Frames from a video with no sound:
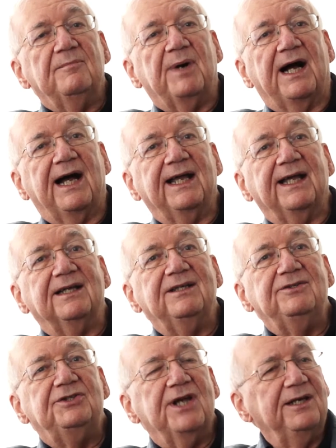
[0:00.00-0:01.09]
By
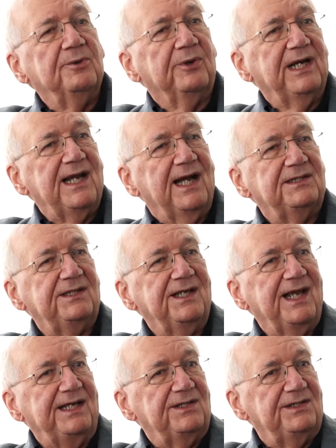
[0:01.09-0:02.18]
January
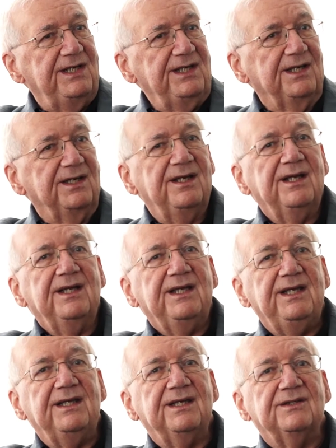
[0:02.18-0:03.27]
1918,
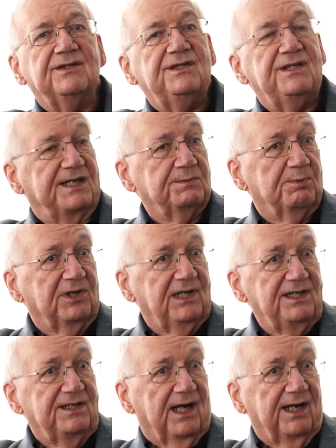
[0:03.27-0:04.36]
he is
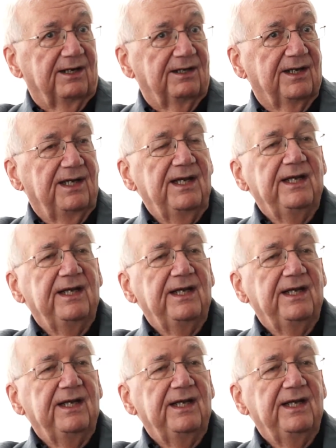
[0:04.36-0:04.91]
desperately tired.